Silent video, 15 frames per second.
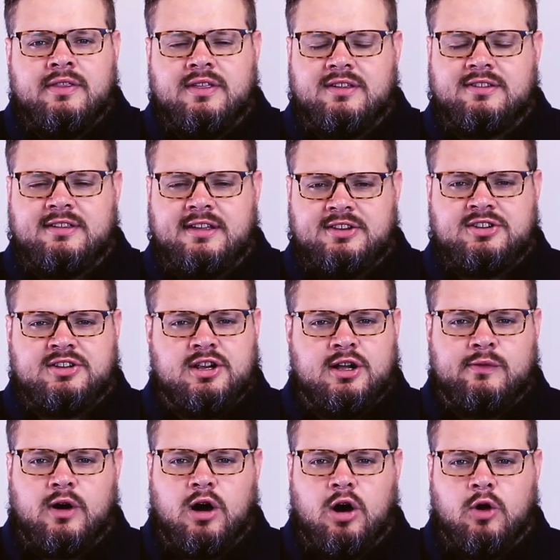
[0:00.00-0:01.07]
This tension
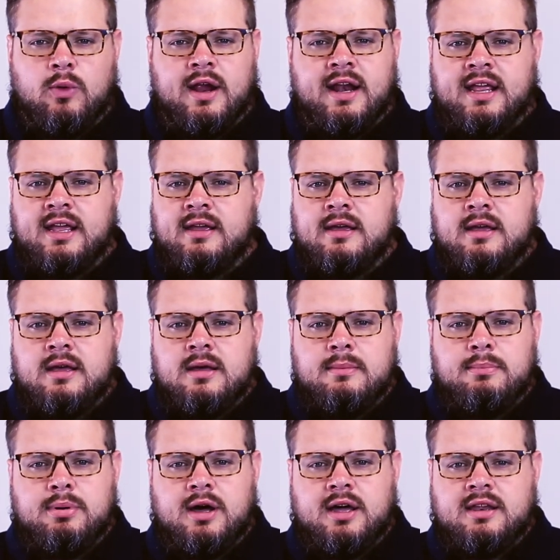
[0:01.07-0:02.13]
of already,
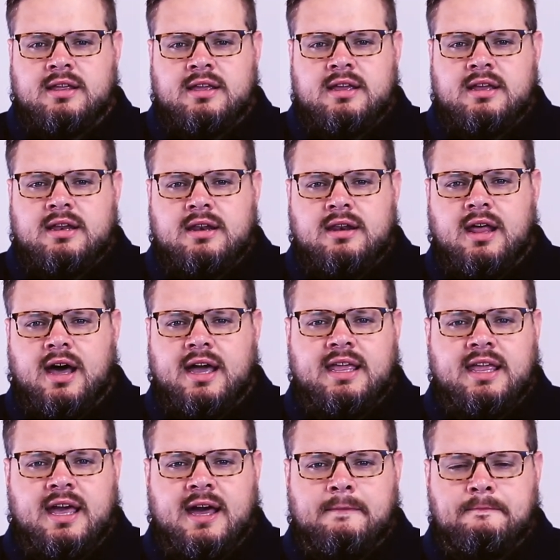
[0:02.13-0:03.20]
but not
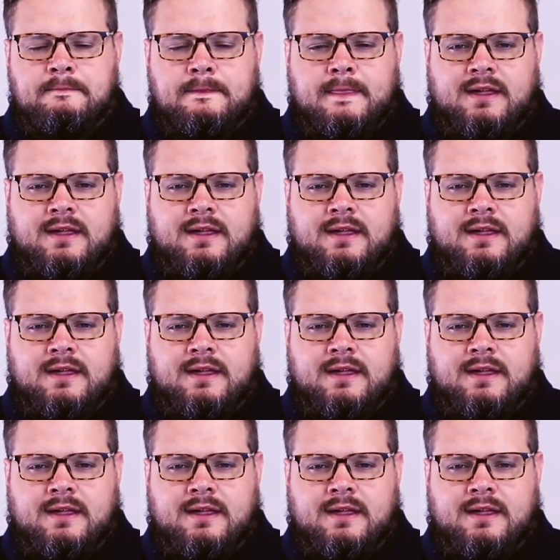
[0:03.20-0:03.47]
yet.